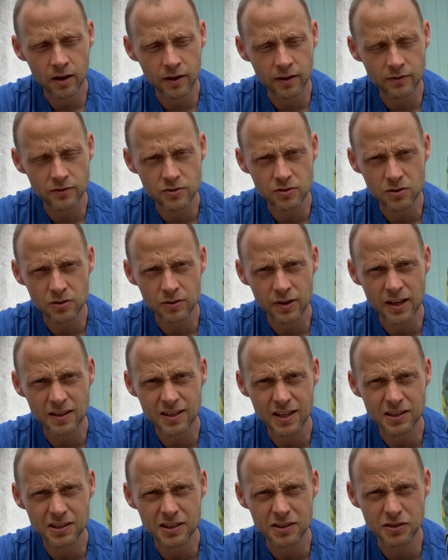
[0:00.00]
so that's
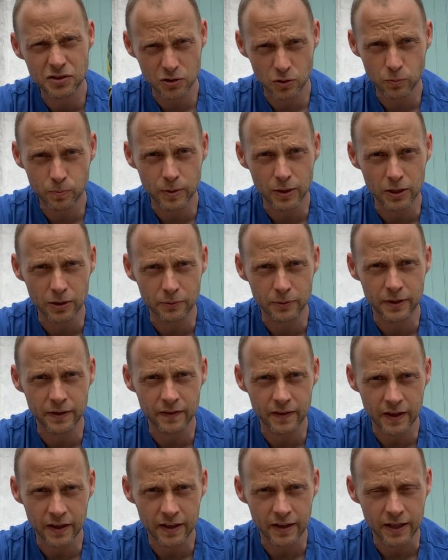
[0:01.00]
actually super glued in
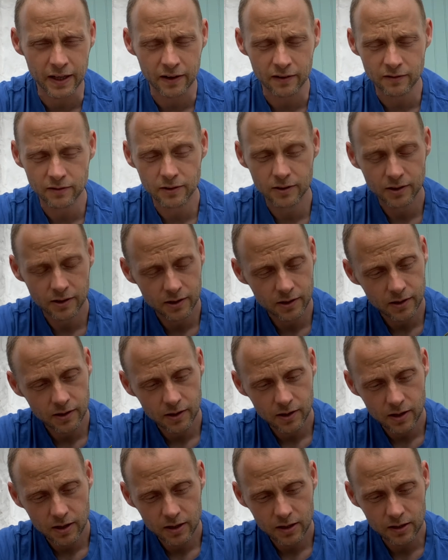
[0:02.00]
there now,
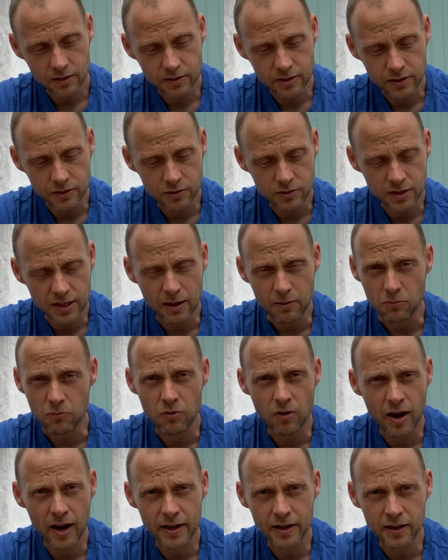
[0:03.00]
because it just kept
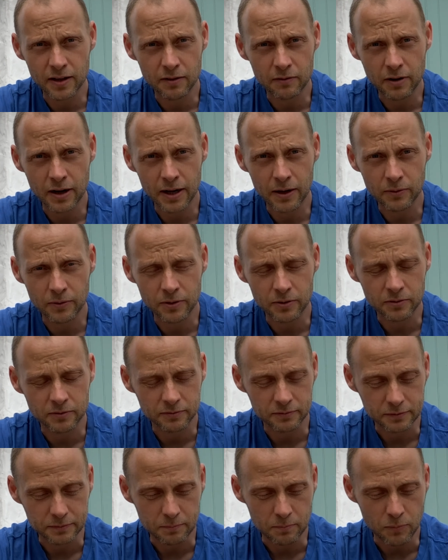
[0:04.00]
riding around and
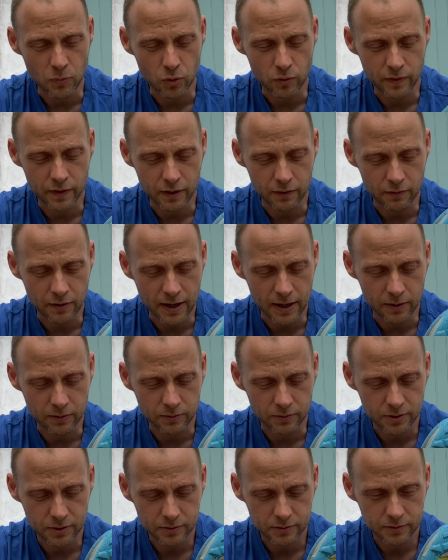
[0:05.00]
moving
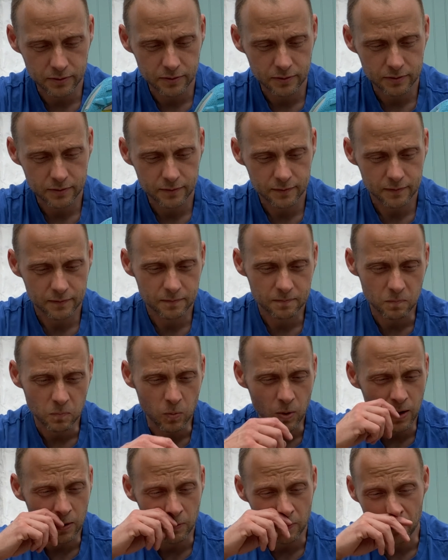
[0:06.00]
around
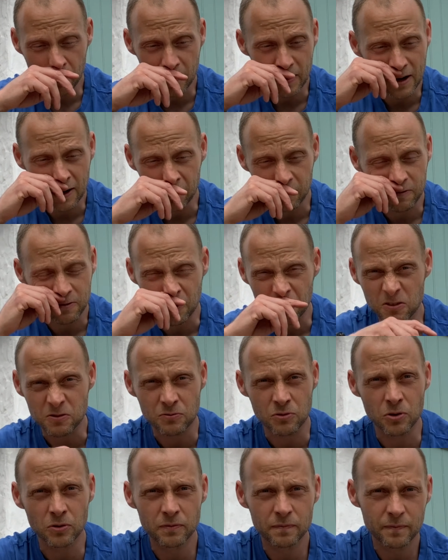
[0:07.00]
while we were out for his
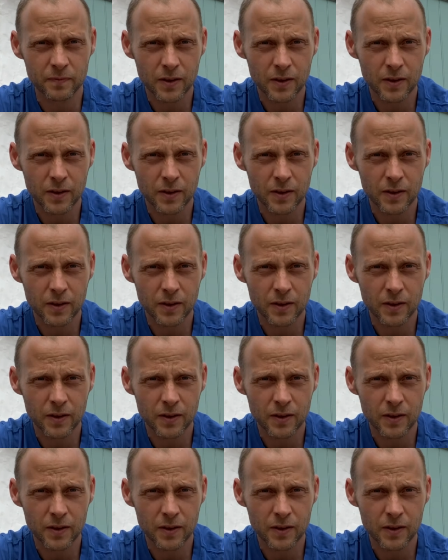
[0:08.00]
run.